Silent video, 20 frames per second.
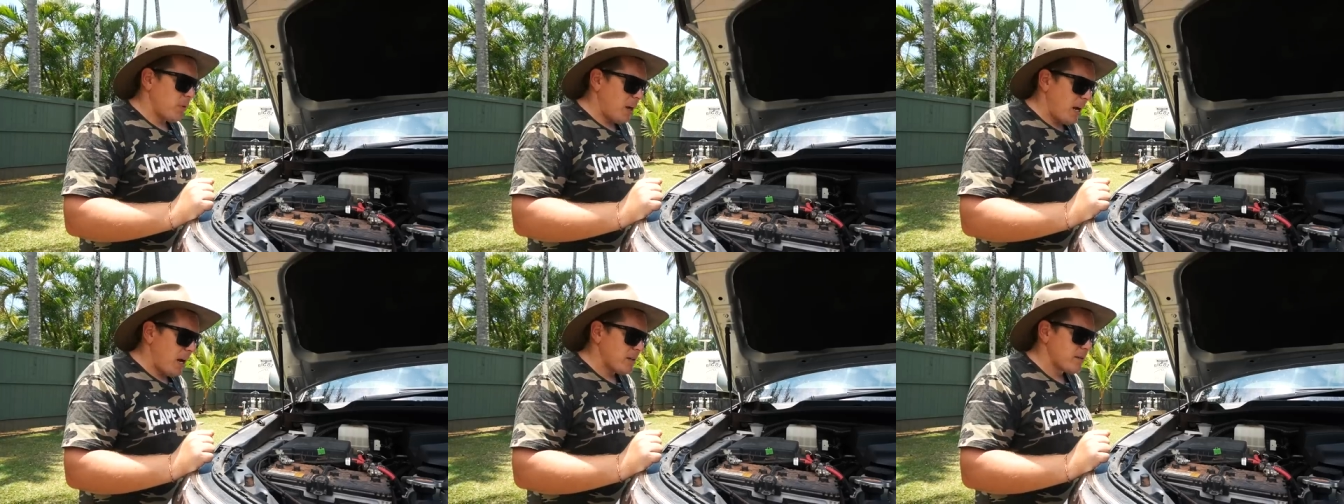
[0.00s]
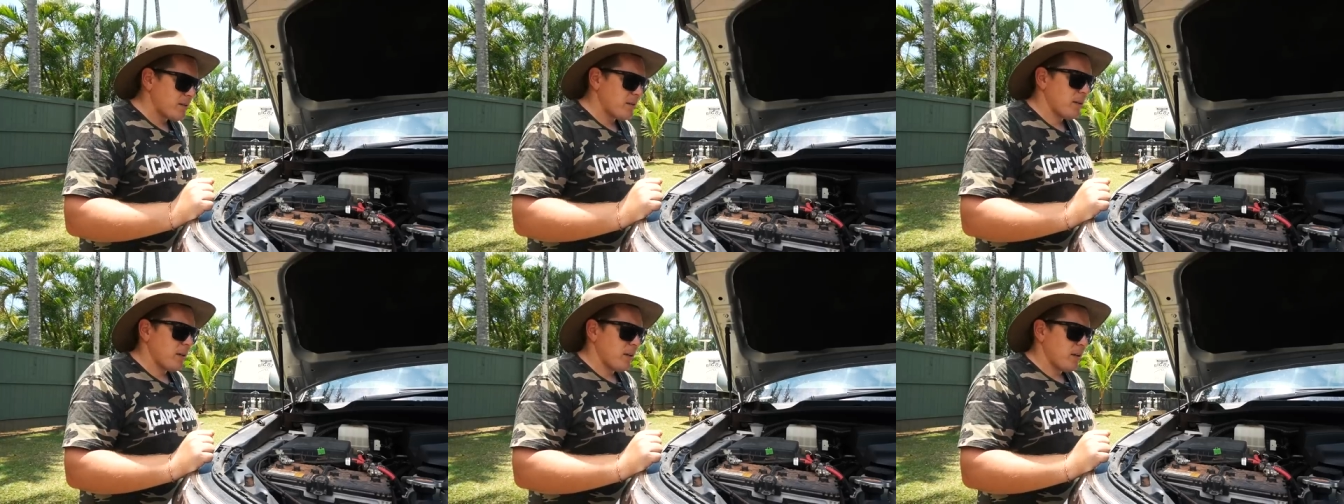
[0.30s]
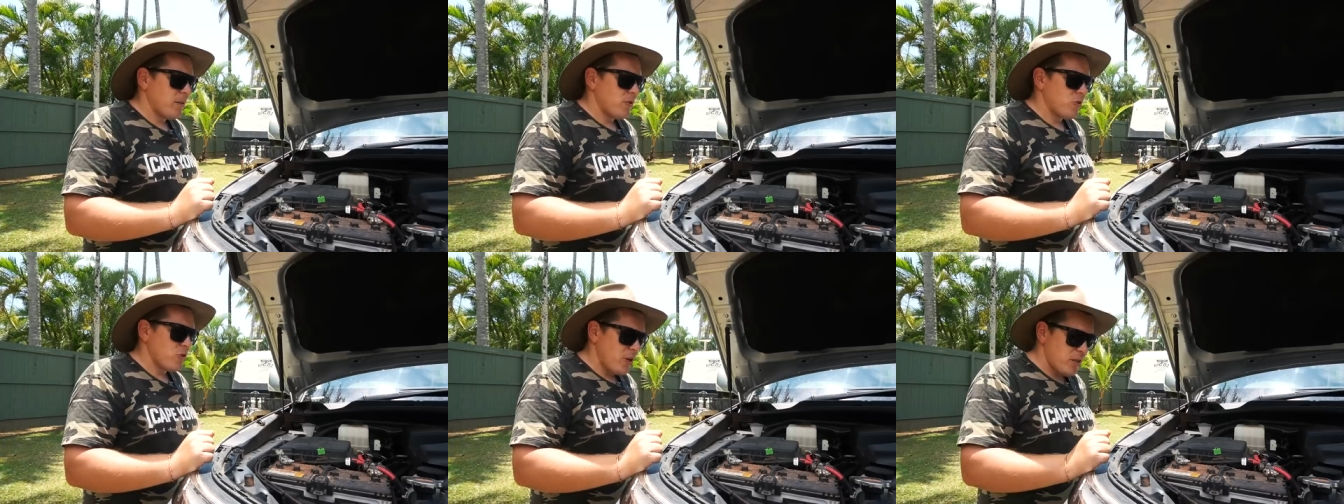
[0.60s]
But
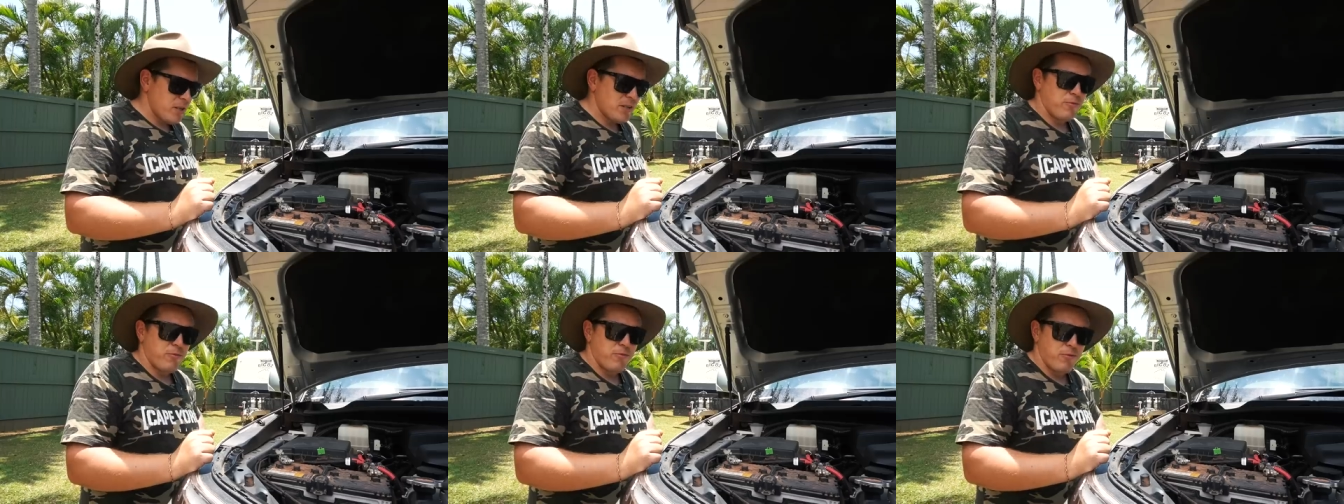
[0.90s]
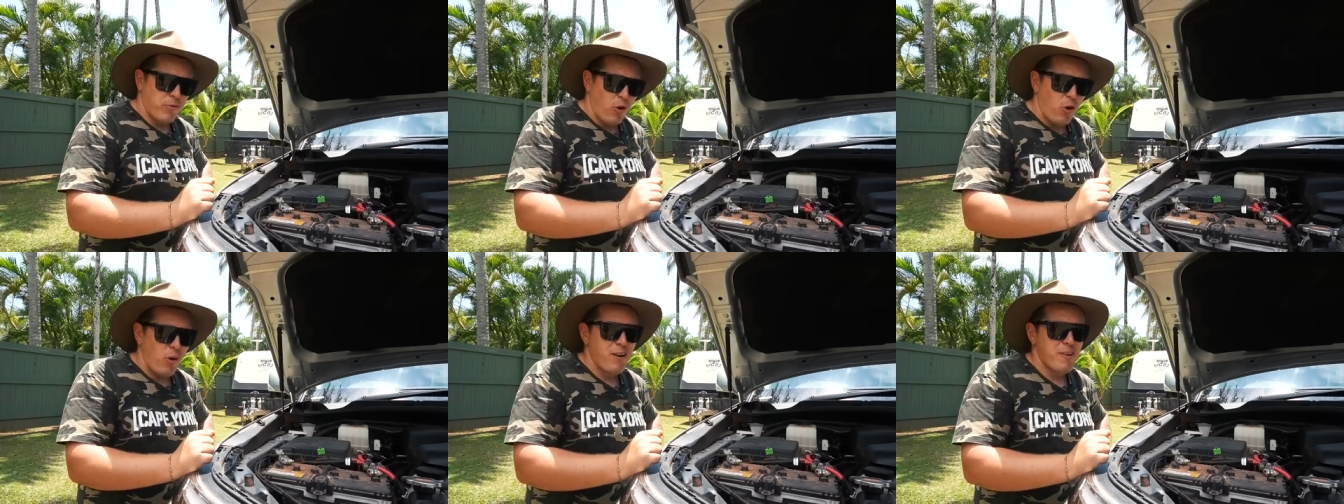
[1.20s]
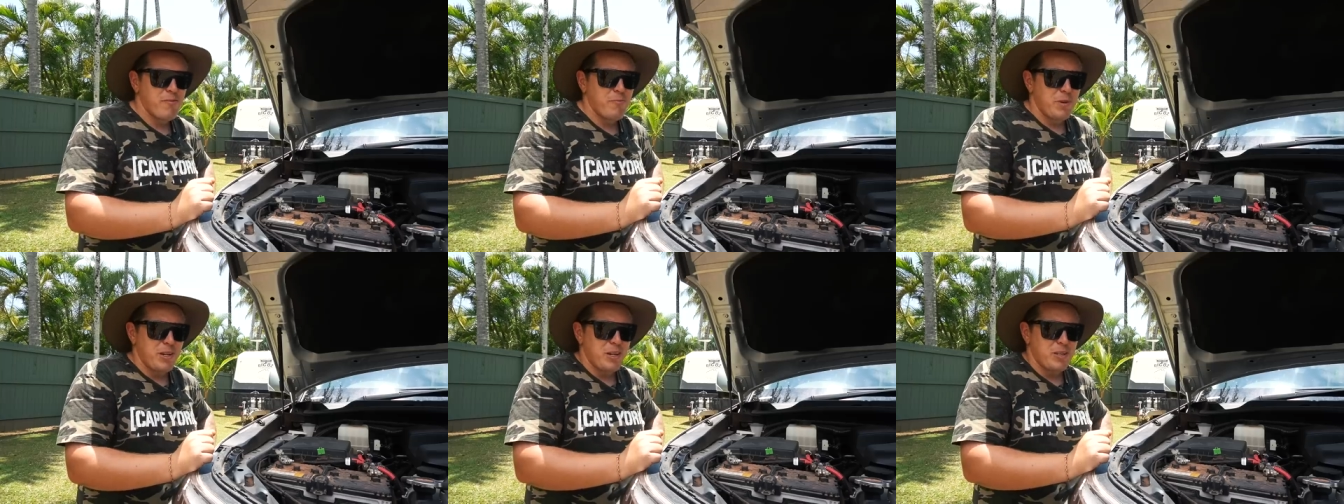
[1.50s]
just
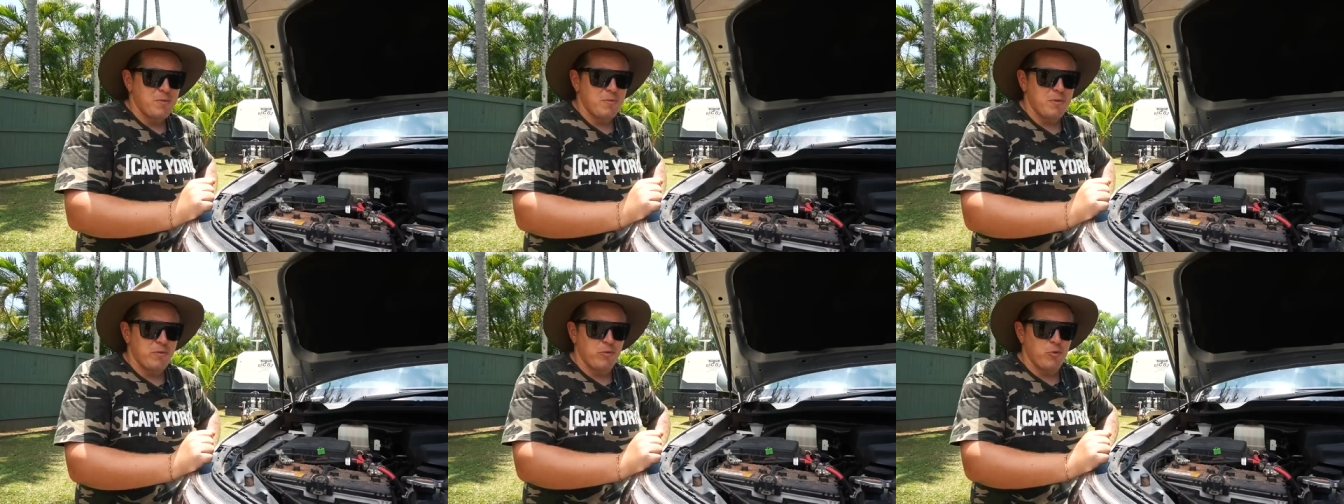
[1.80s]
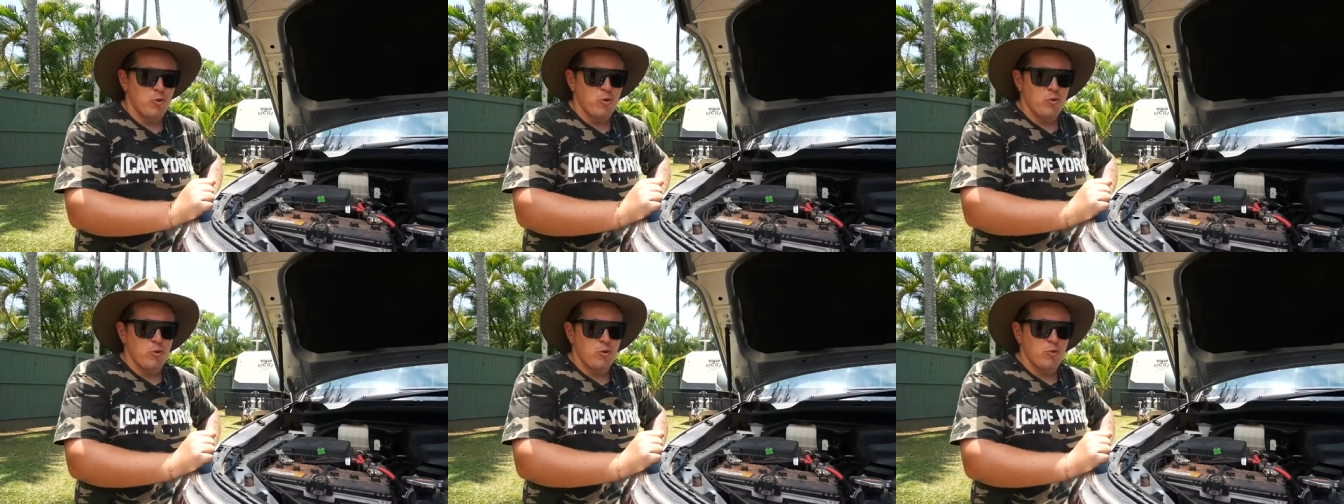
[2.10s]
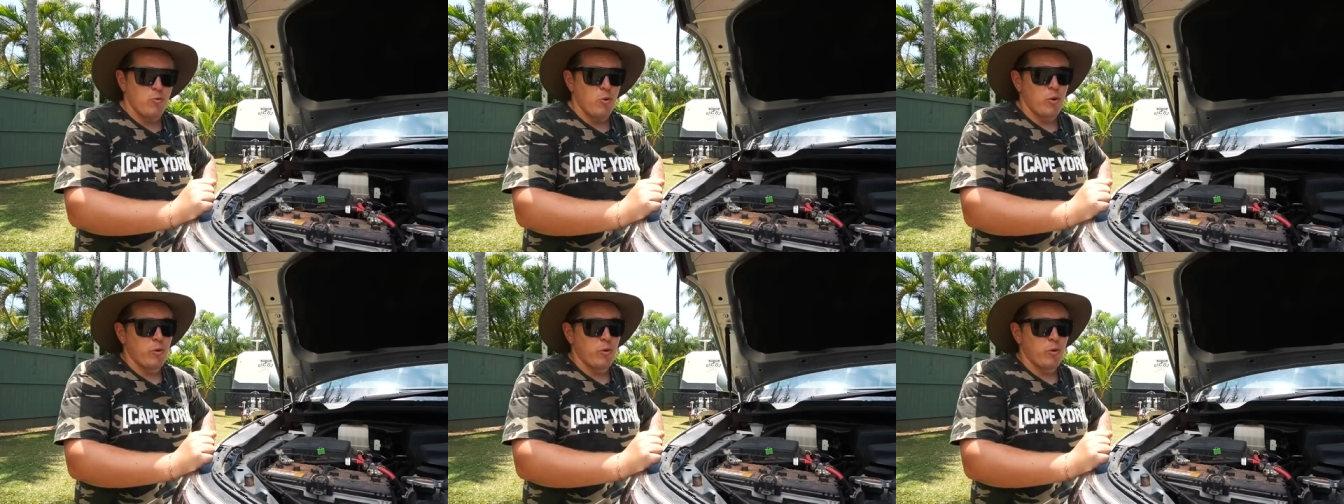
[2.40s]
five minutes before,